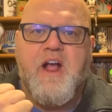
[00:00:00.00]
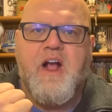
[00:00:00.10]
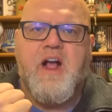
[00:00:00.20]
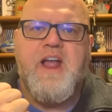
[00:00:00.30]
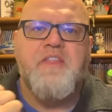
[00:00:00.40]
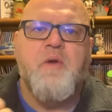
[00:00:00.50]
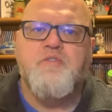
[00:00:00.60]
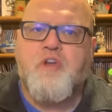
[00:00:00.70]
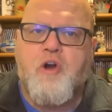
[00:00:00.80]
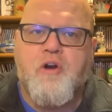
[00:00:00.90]
uh, and
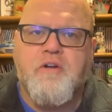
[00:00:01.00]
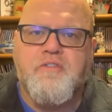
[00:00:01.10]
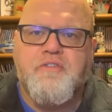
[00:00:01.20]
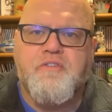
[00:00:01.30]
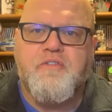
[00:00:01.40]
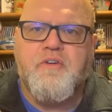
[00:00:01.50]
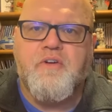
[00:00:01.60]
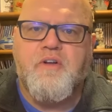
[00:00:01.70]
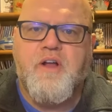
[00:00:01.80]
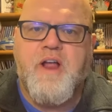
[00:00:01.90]
those hurts
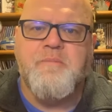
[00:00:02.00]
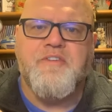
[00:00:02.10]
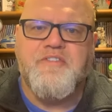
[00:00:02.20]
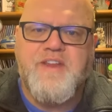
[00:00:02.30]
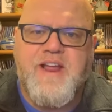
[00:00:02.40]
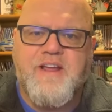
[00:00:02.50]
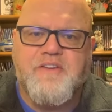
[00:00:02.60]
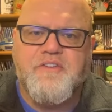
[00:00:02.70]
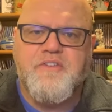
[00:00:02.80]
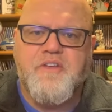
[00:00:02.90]
and
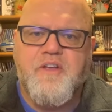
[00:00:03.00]
mistakes